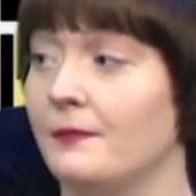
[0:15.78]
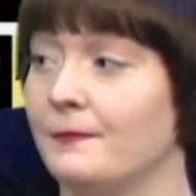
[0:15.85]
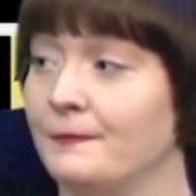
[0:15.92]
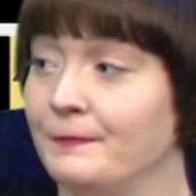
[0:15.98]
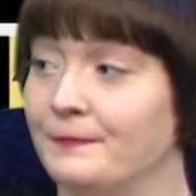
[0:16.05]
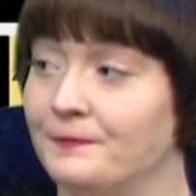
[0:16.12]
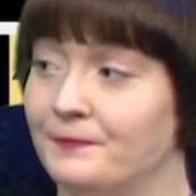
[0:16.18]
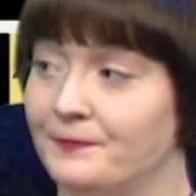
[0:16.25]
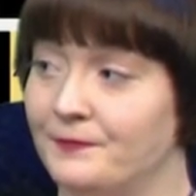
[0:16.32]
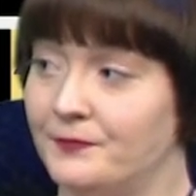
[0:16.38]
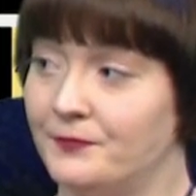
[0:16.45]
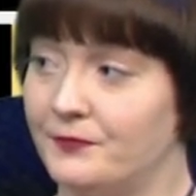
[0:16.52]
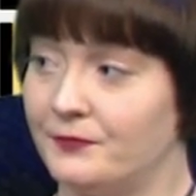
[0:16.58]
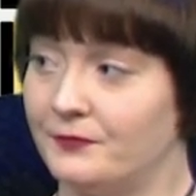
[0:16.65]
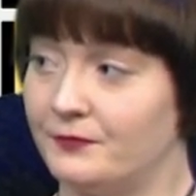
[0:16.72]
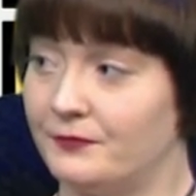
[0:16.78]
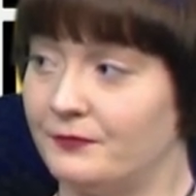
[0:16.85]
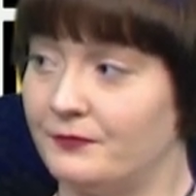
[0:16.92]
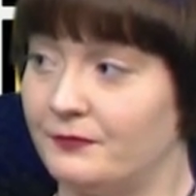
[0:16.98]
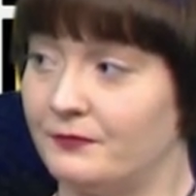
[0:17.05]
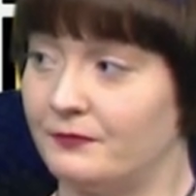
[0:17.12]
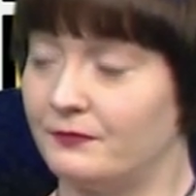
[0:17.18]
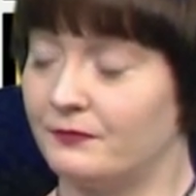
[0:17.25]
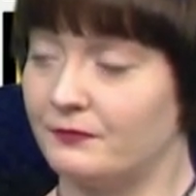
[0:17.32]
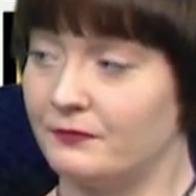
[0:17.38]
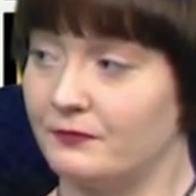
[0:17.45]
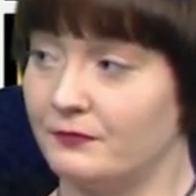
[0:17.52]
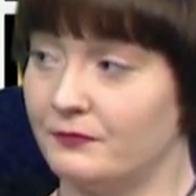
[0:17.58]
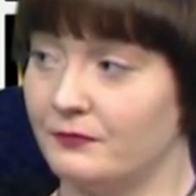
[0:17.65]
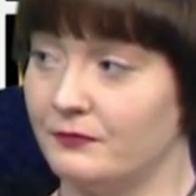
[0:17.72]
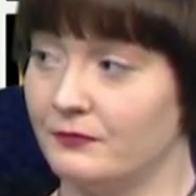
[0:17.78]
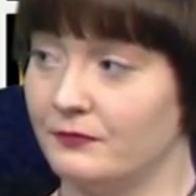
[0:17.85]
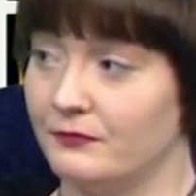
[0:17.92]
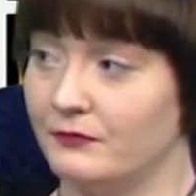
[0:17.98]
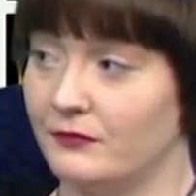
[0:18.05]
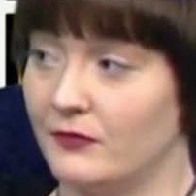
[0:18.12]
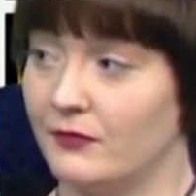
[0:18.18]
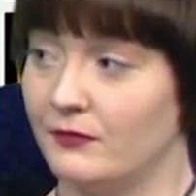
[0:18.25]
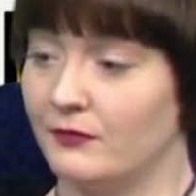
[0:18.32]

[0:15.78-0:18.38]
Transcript: (not speaking)